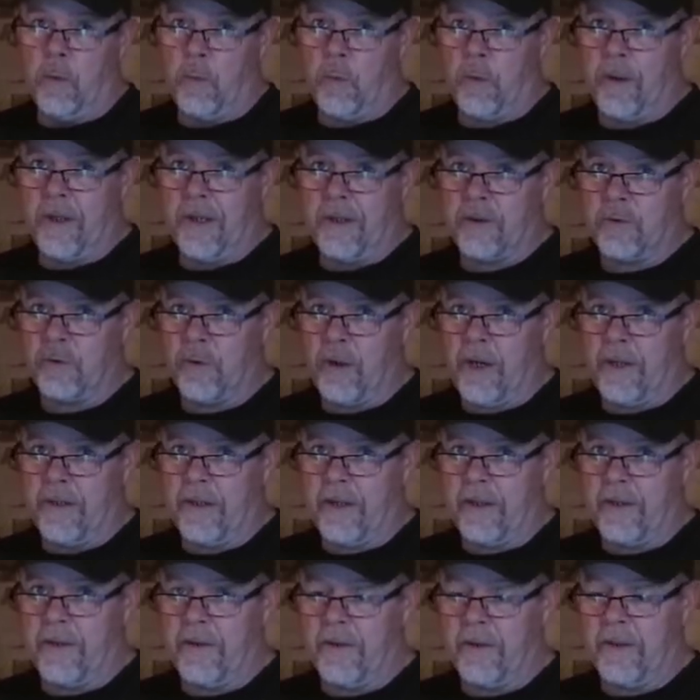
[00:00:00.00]
we're going to try
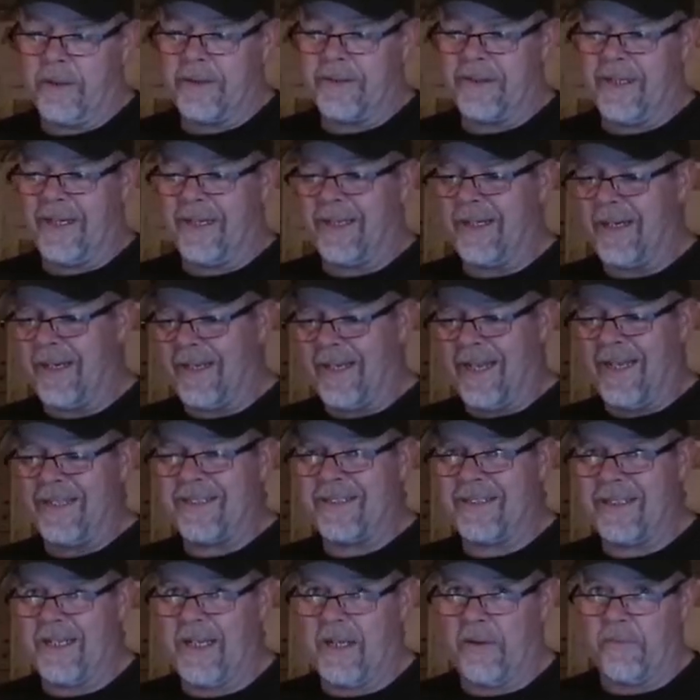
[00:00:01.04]
that here in a second. And
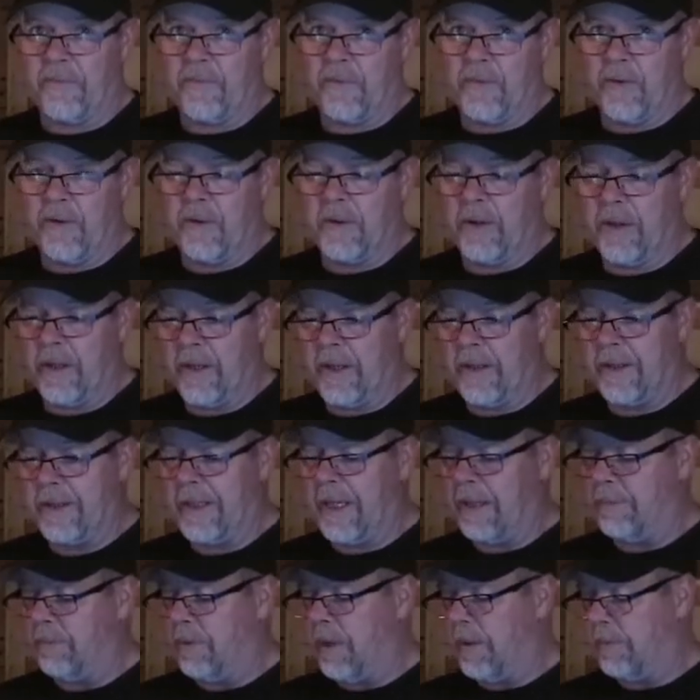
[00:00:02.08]
that's it for
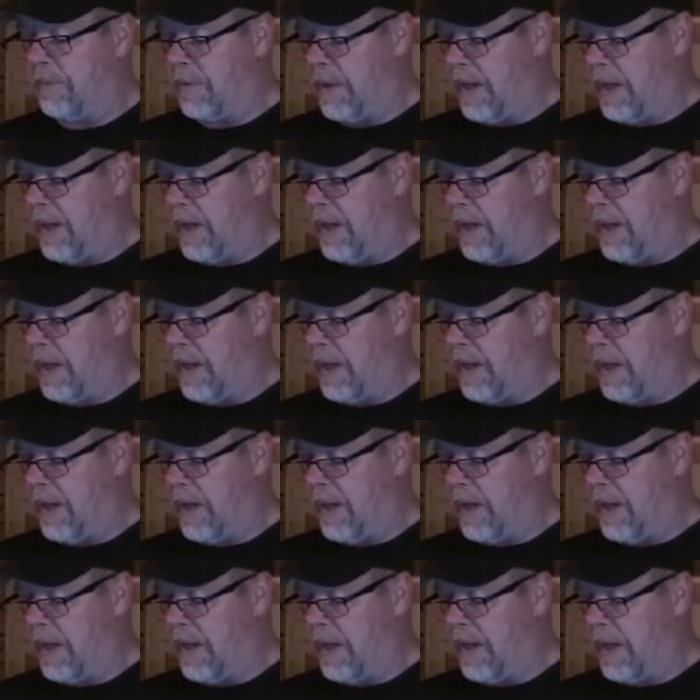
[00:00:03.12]
Nabob